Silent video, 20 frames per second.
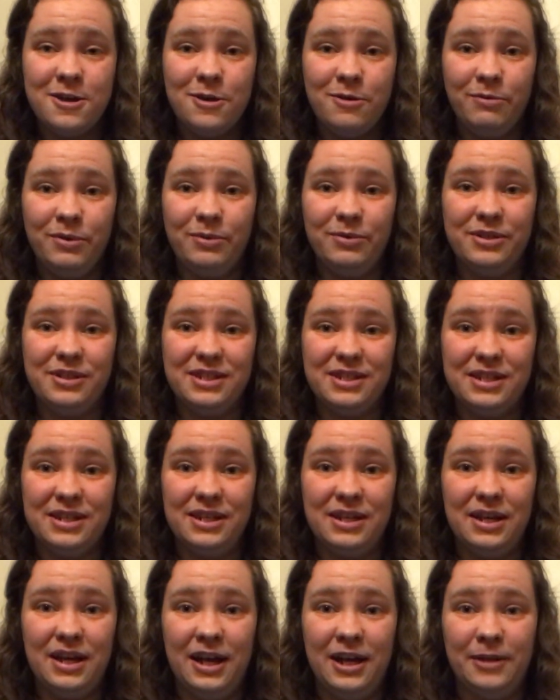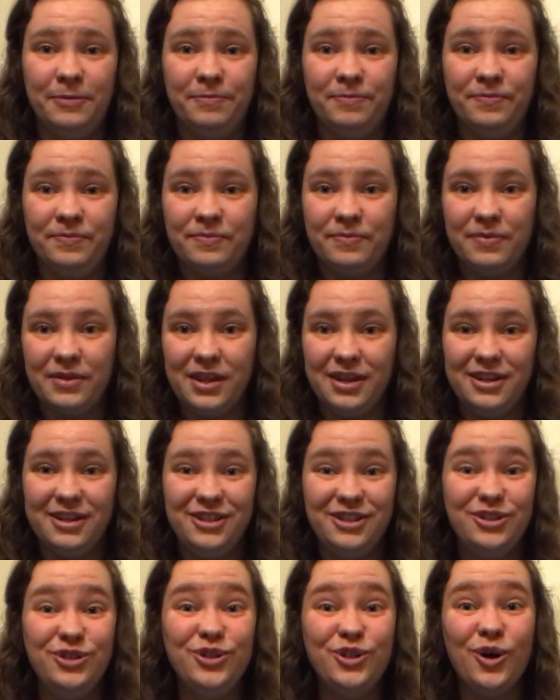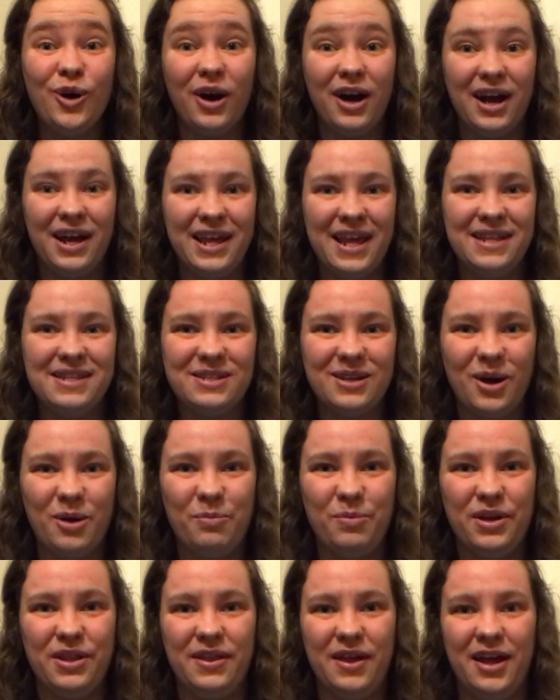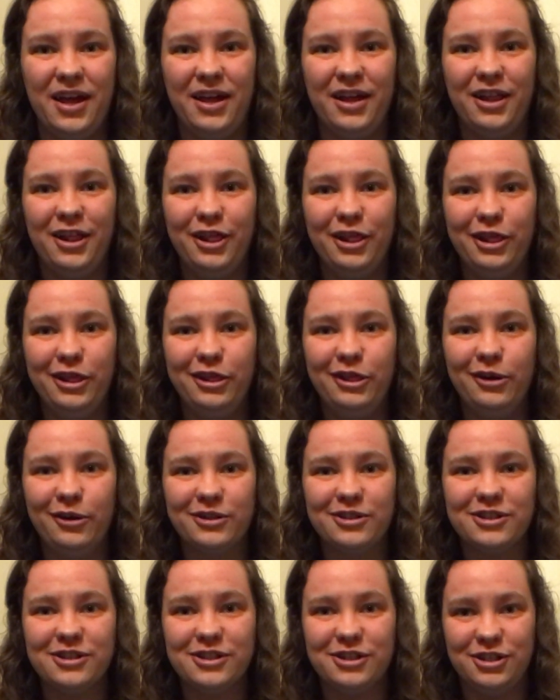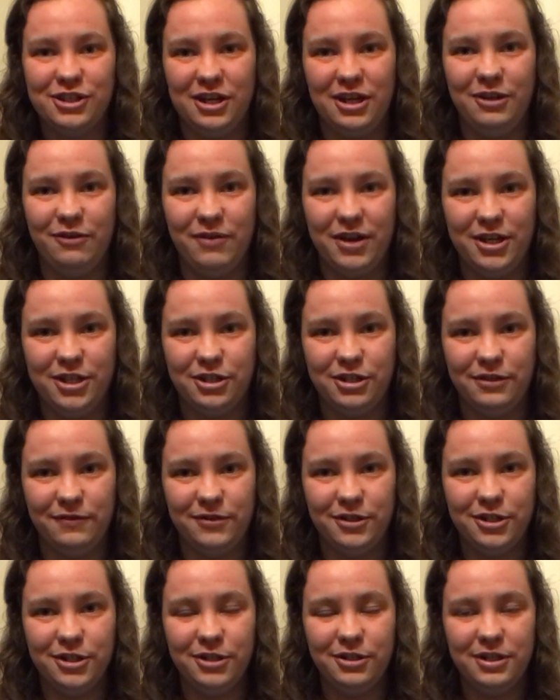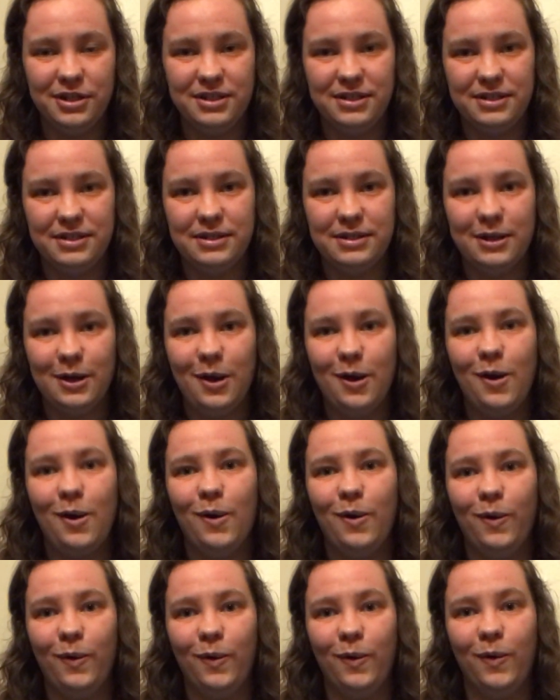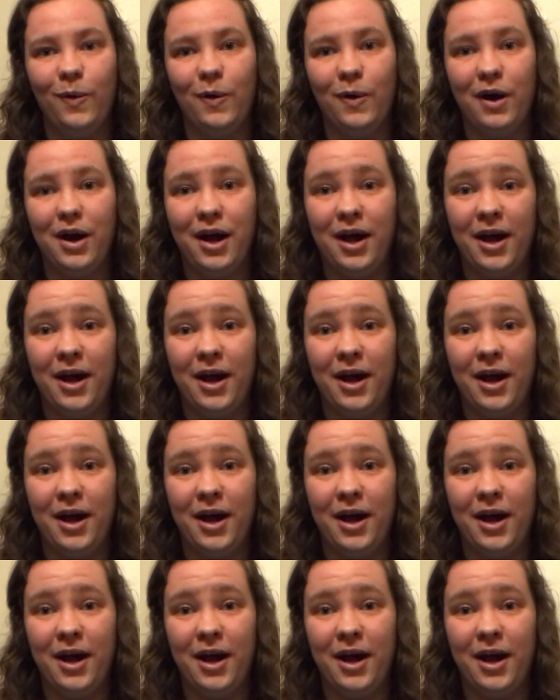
We want to not end up with a lost generation of students or